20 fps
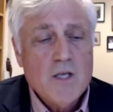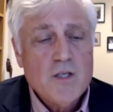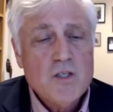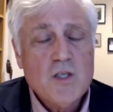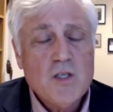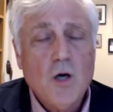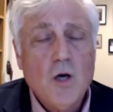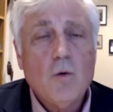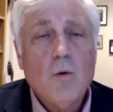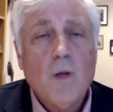
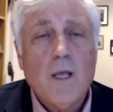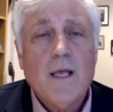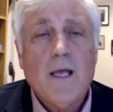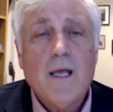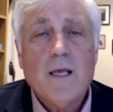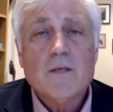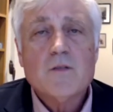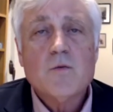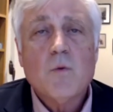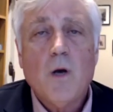So
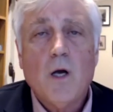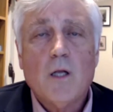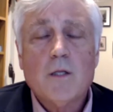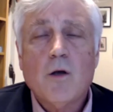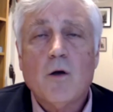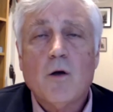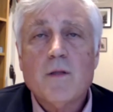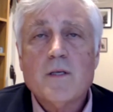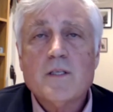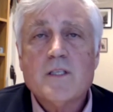as we all
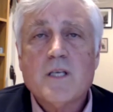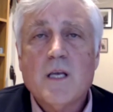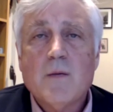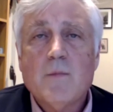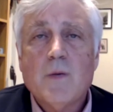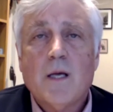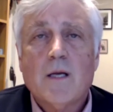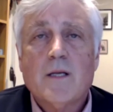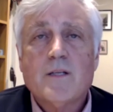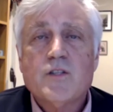know, this came
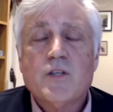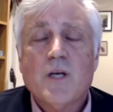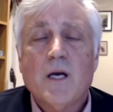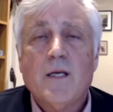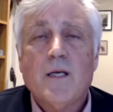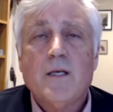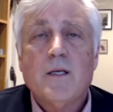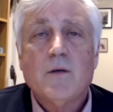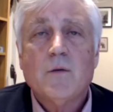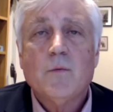out of
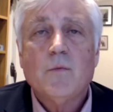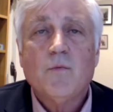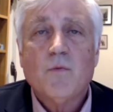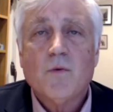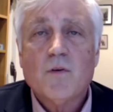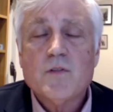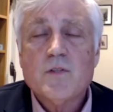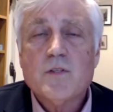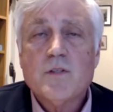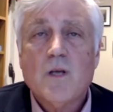China,
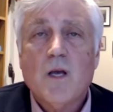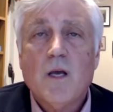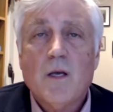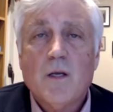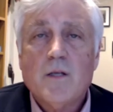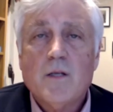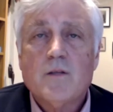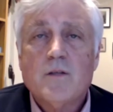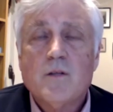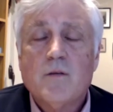first
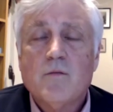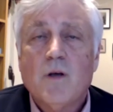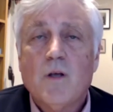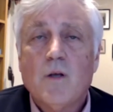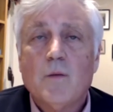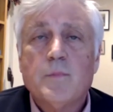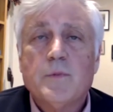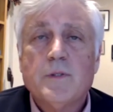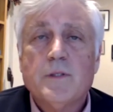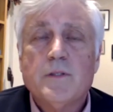developed